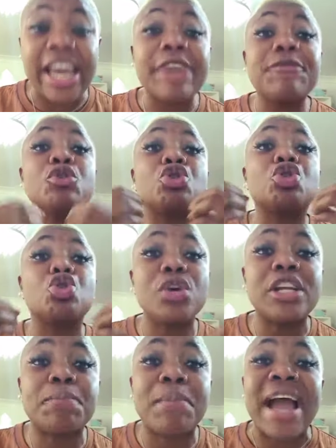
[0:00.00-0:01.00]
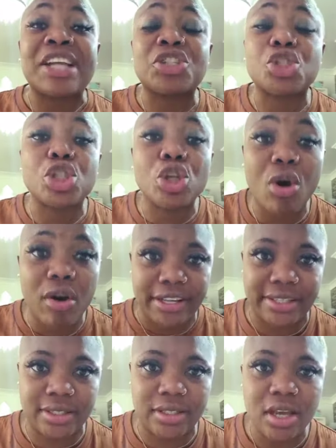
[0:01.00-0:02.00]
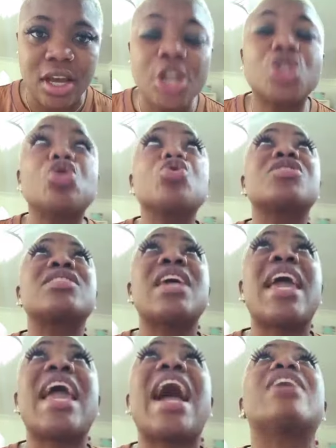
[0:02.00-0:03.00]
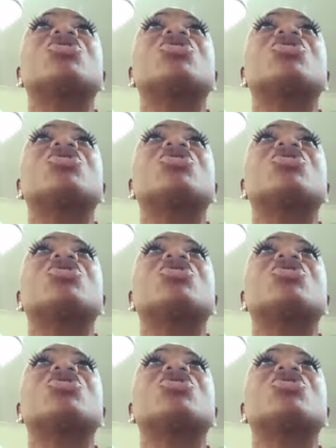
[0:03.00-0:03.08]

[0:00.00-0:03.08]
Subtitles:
If you do it by choice, to say,